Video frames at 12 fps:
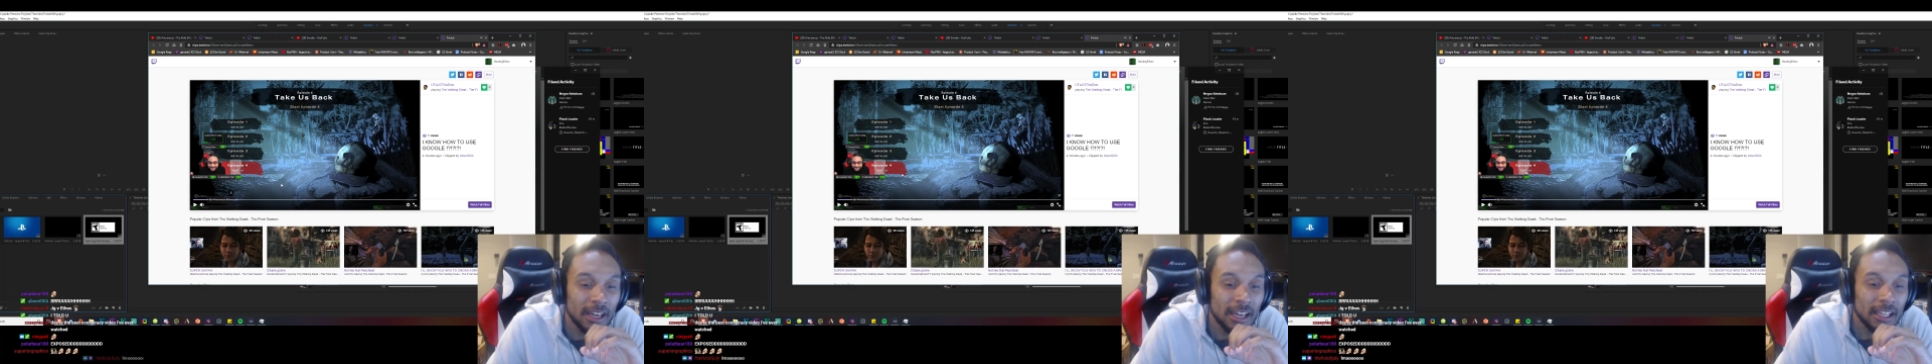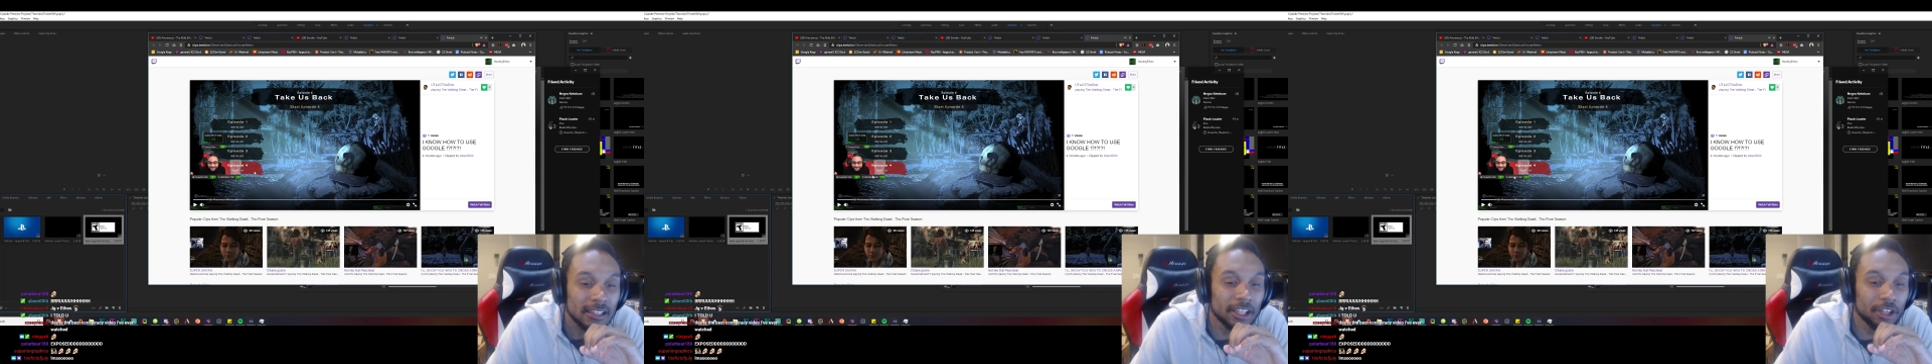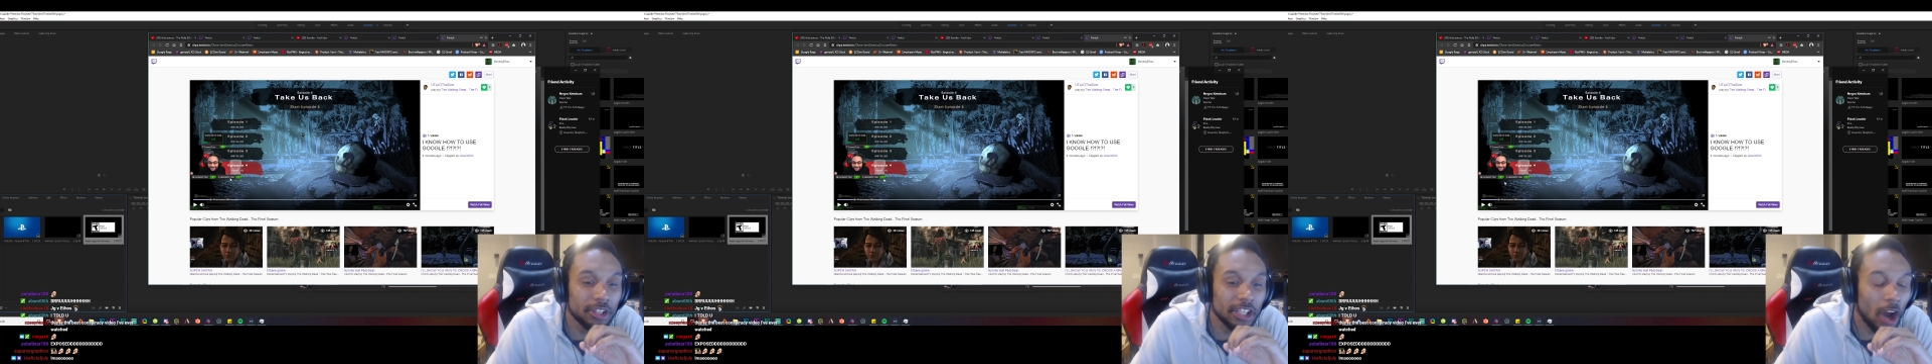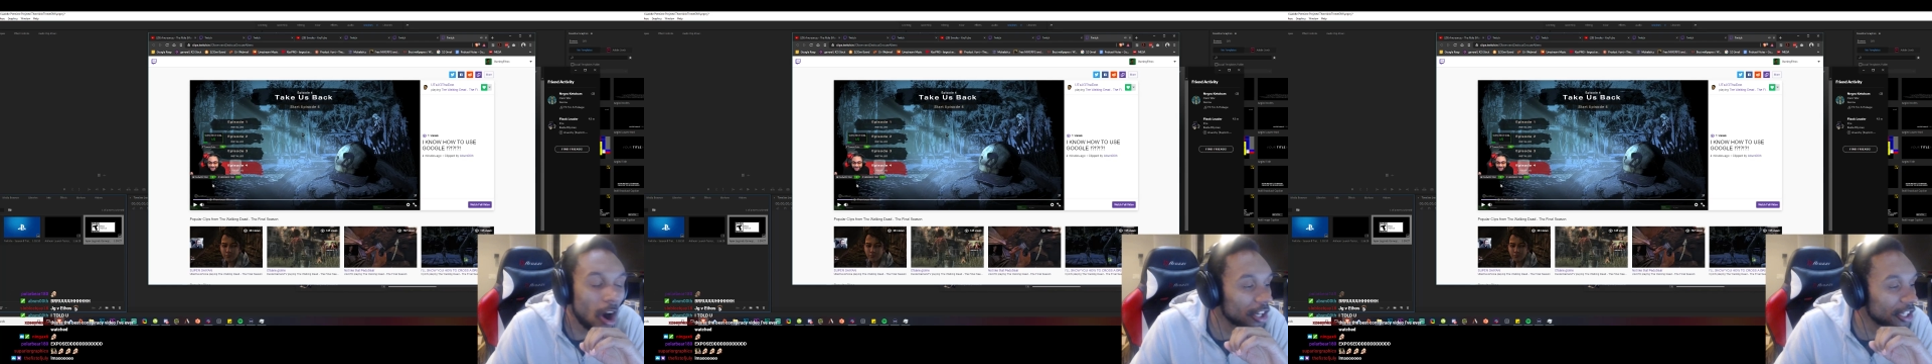
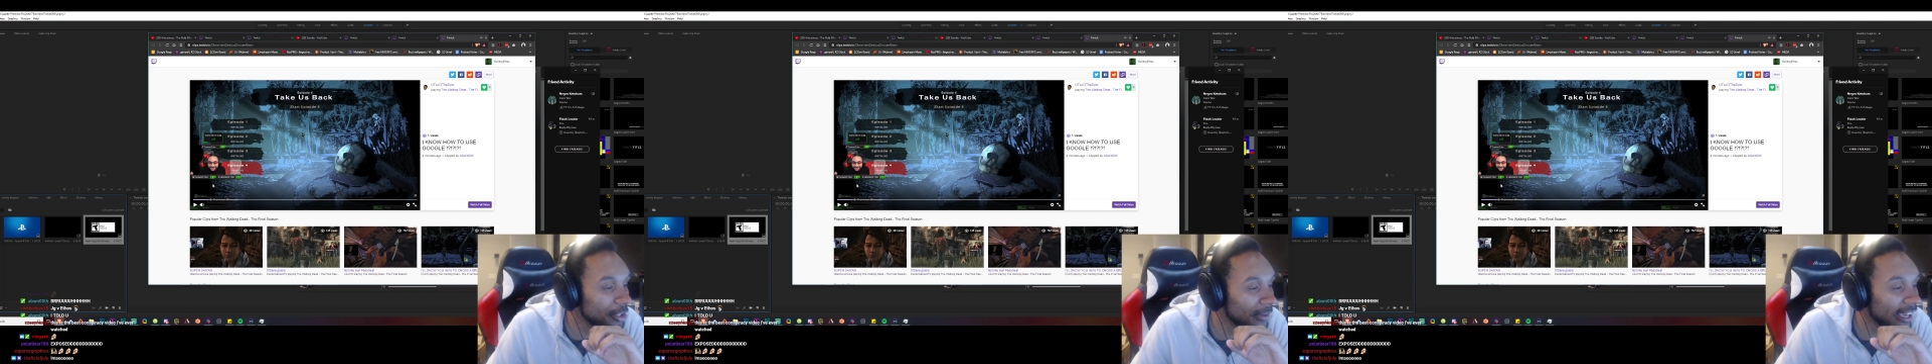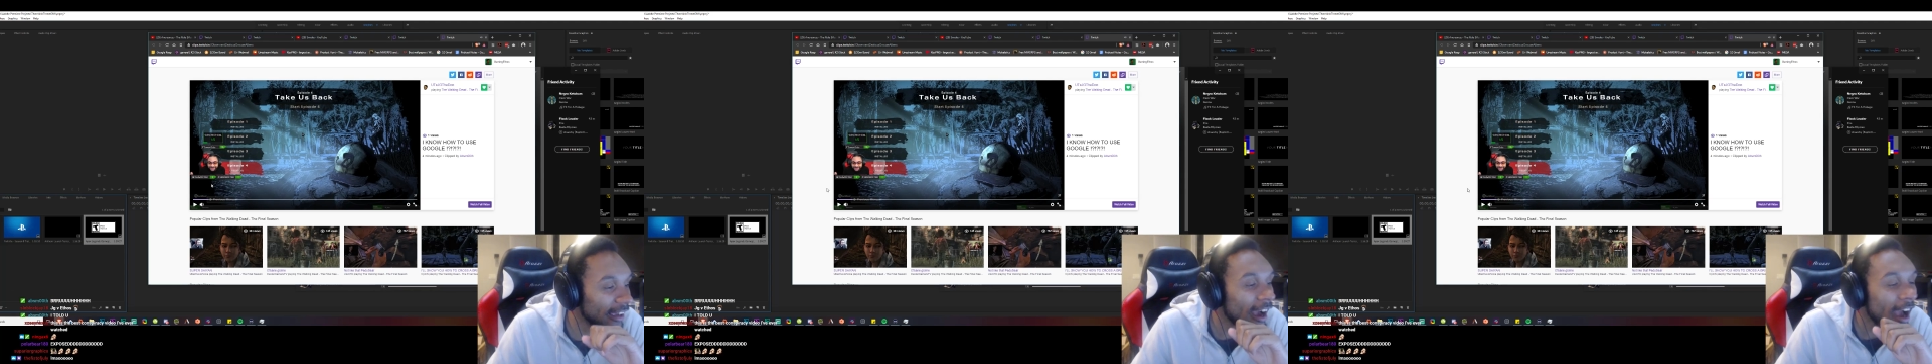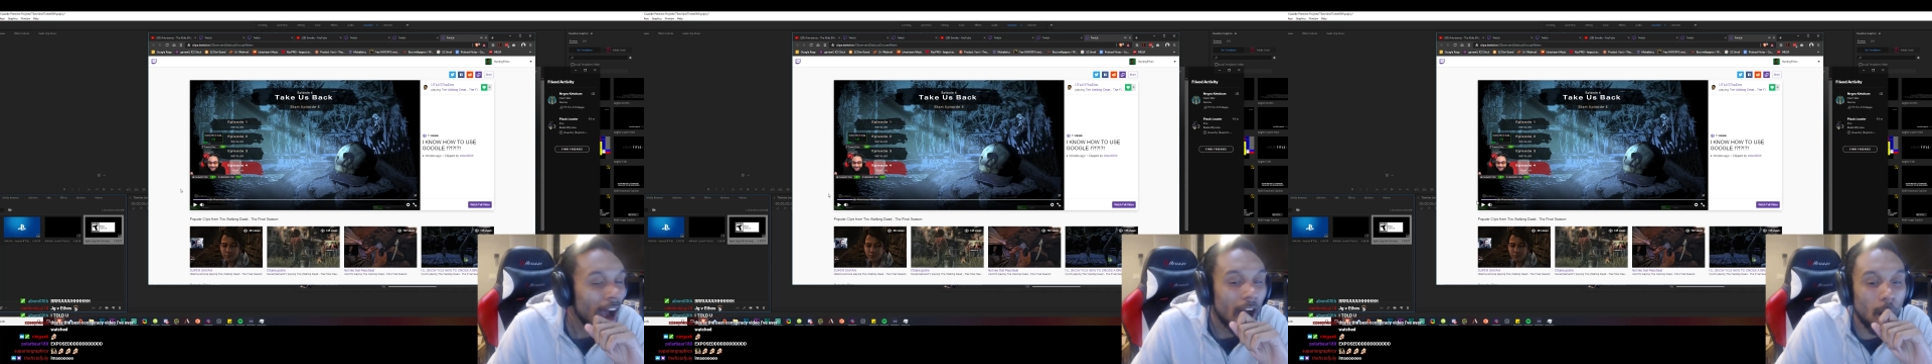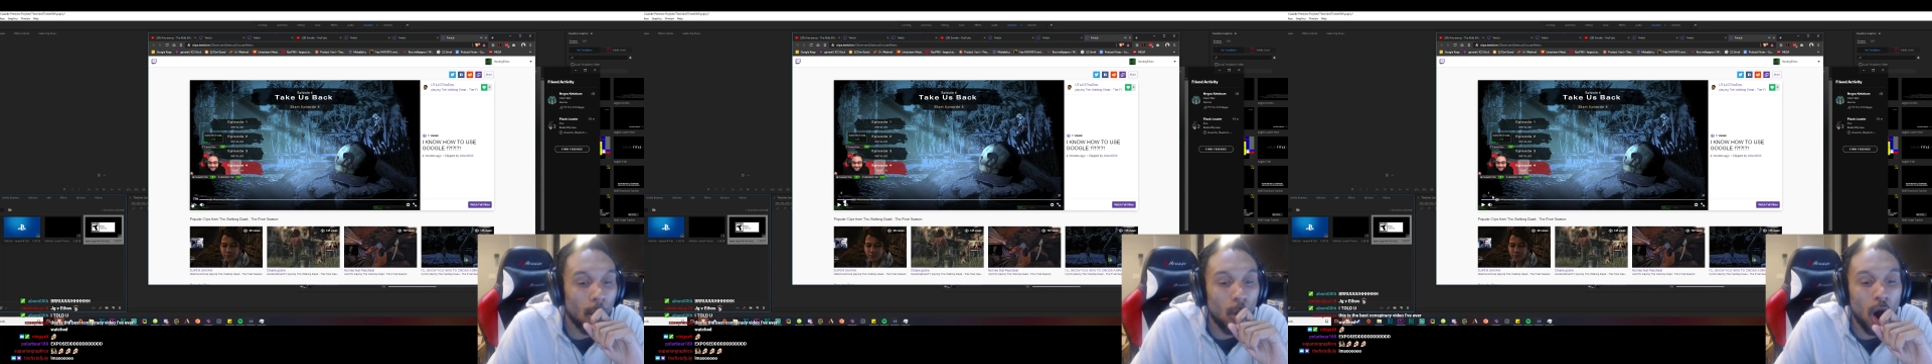literally arguing,
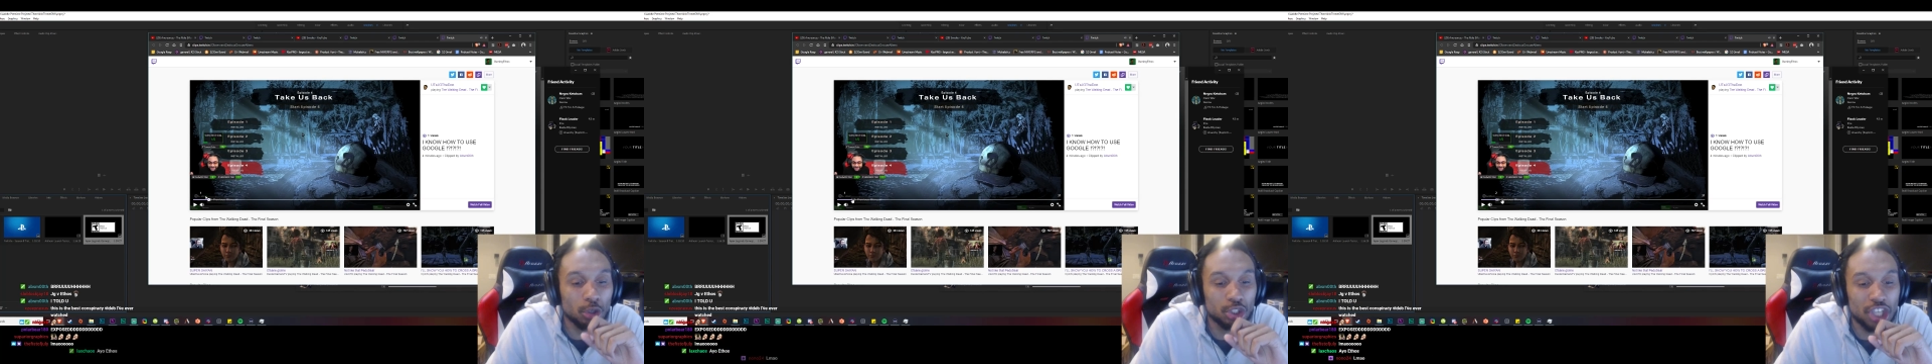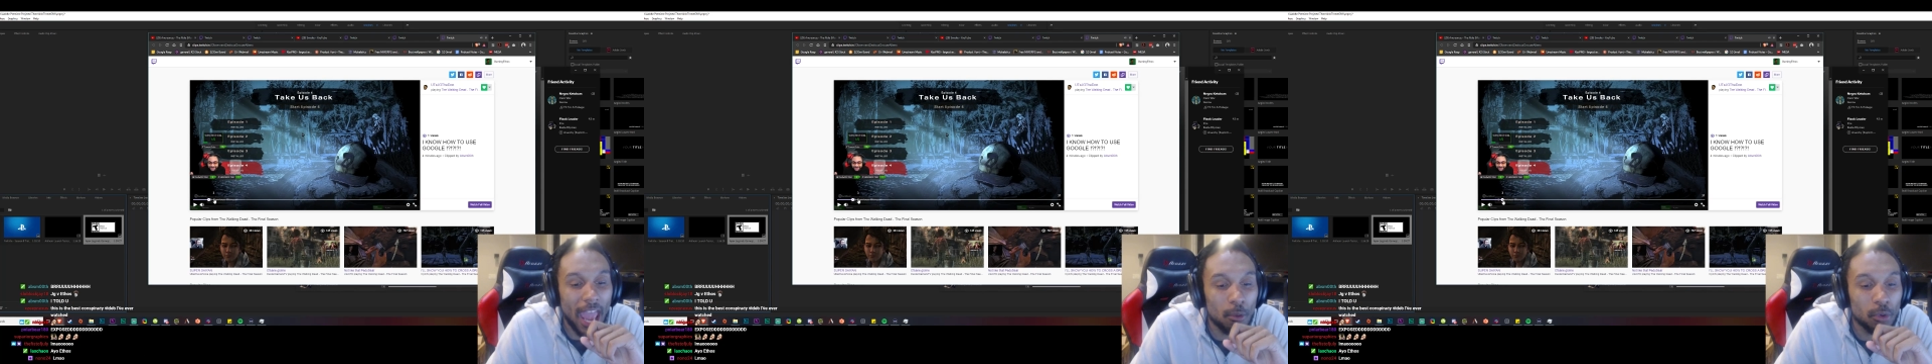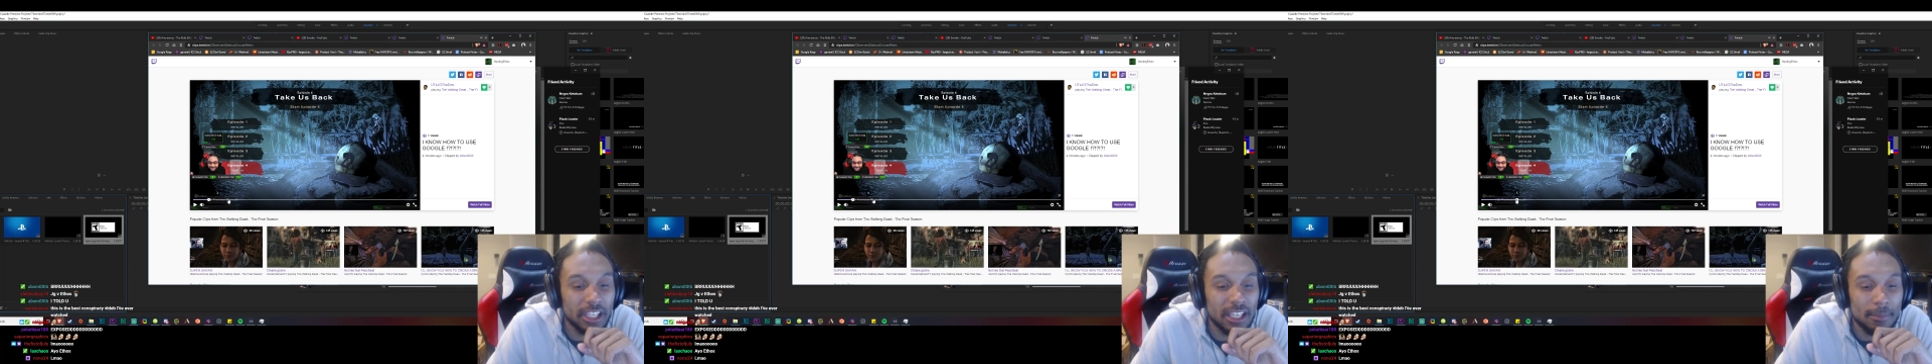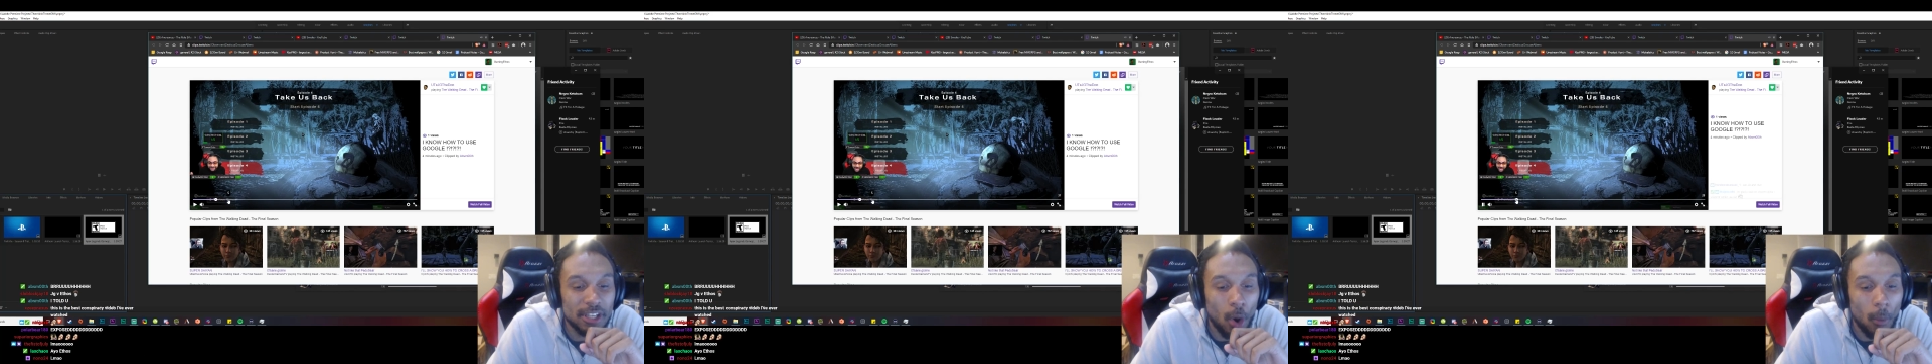oh, chat wouldn't
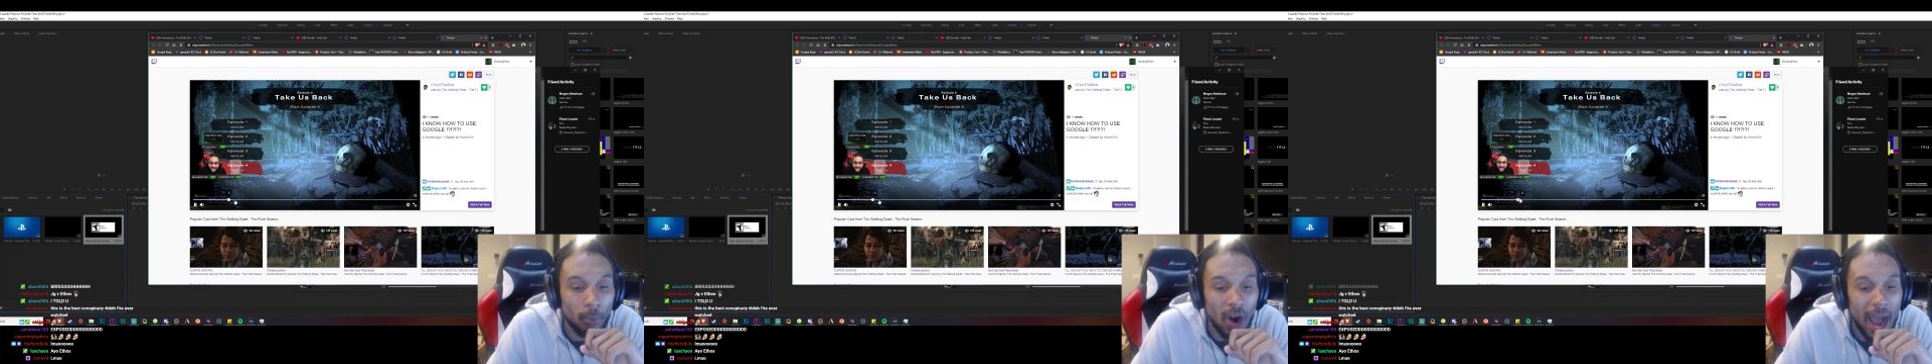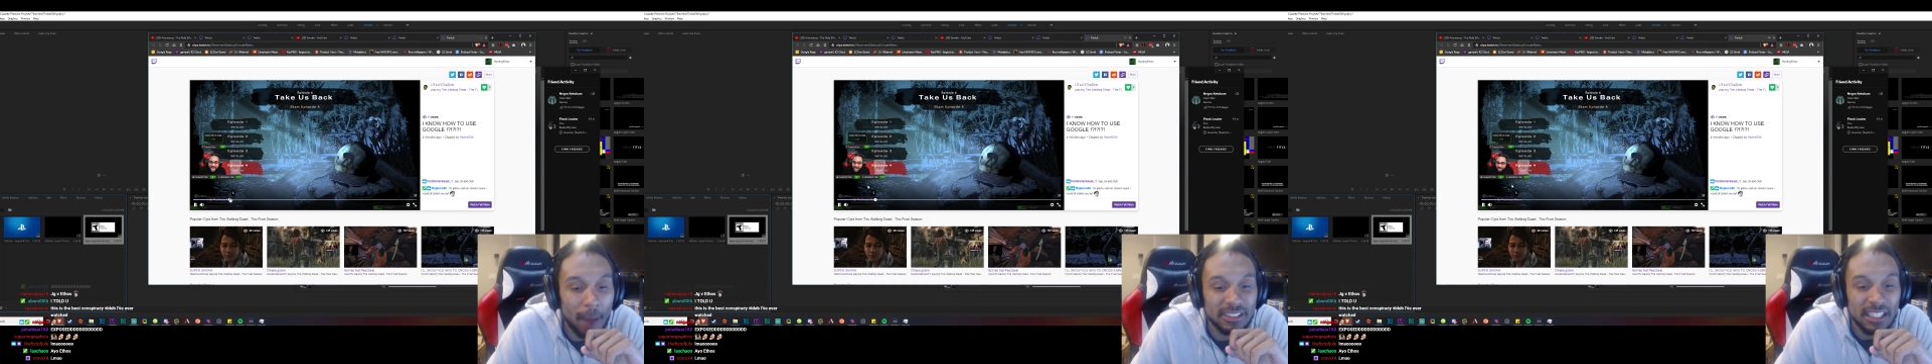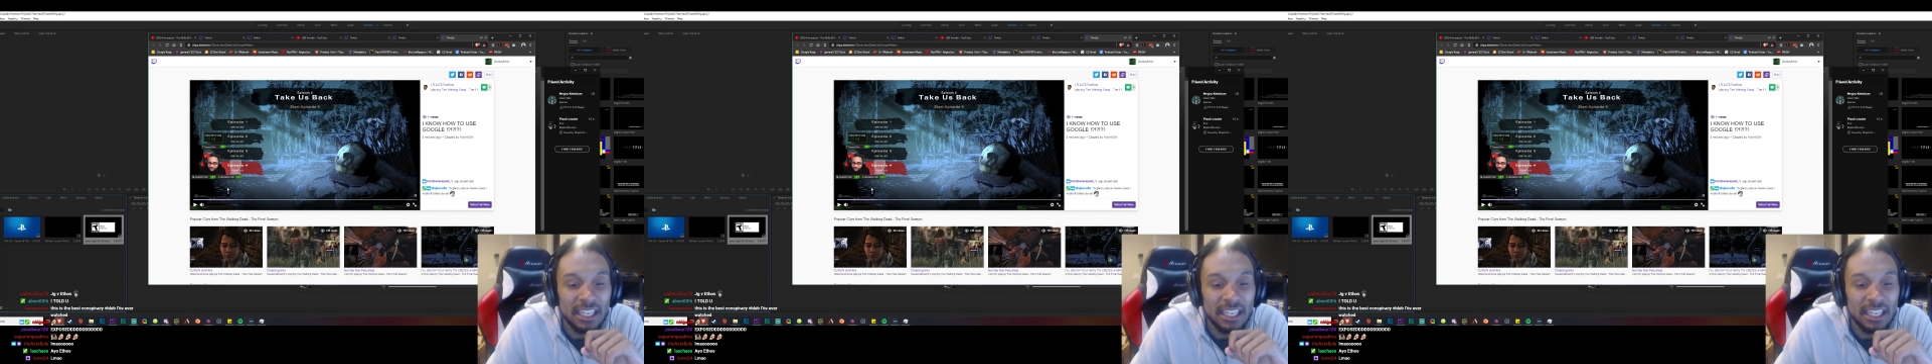give me no props,